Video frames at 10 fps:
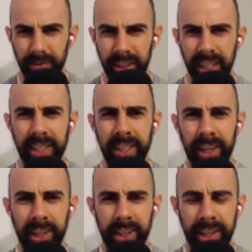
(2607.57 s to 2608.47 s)

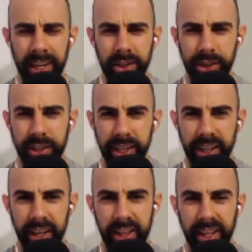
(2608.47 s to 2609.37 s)
it's interesting
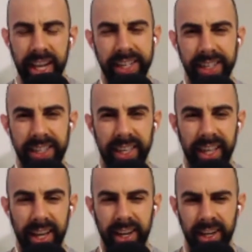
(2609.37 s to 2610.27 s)
nonetheless to see
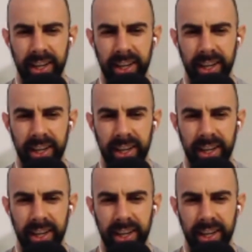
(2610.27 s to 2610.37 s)
that